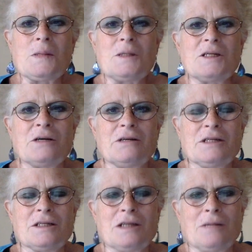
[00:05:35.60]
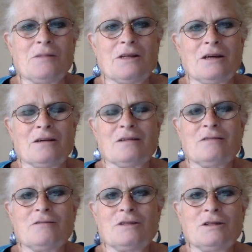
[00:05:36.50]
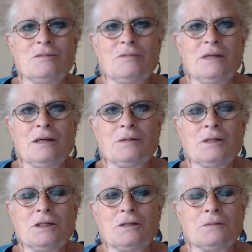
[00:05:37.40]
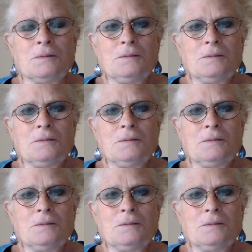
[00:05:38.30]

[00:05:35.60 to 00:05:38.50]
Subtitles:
So it's the same thing where you'd be able to